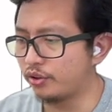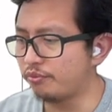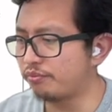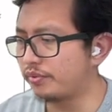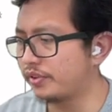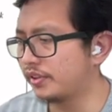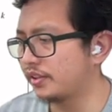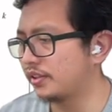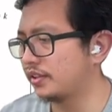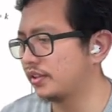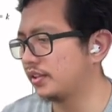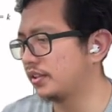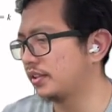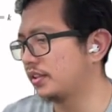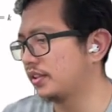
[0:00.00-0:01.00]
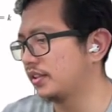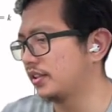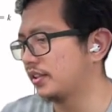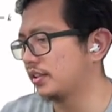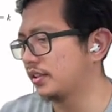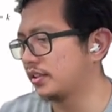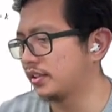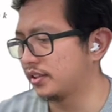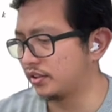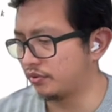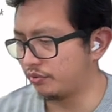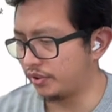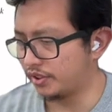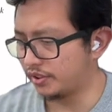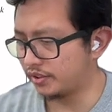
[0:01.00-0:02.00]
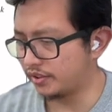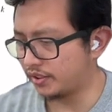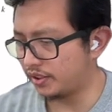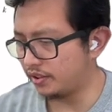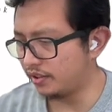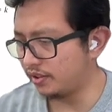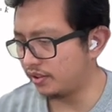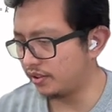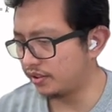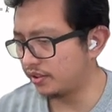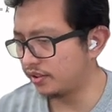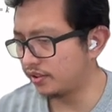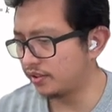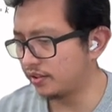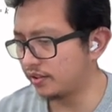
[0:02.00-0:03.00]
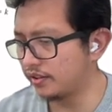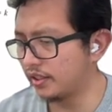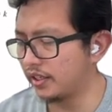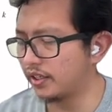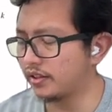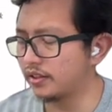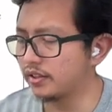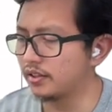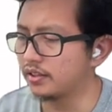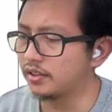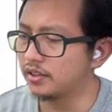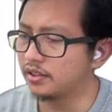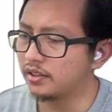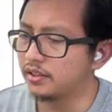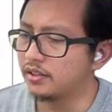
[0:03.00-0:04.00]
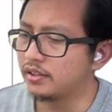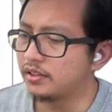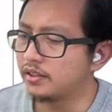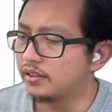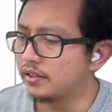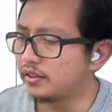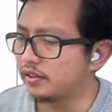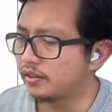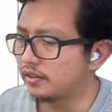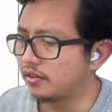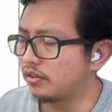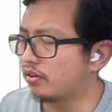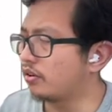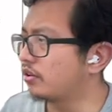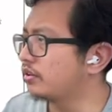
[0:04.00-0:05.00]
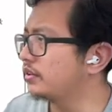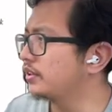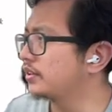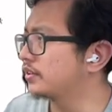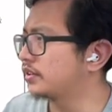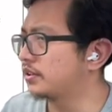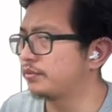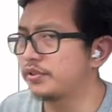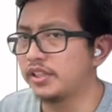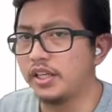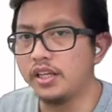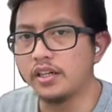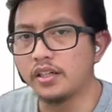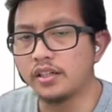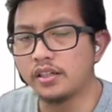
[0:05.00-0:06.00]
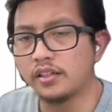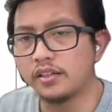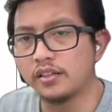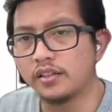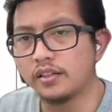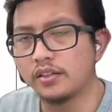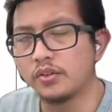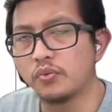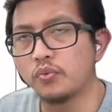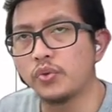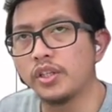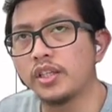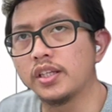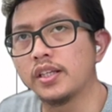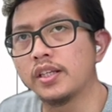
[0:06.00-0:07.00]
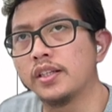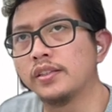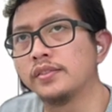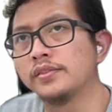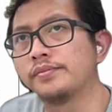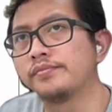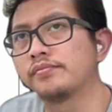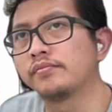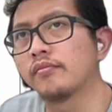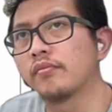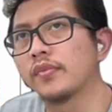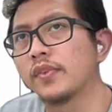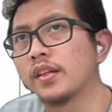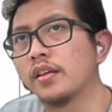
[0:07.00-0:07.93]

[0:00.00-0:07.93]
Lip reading: I hope we can see that all the terms here we can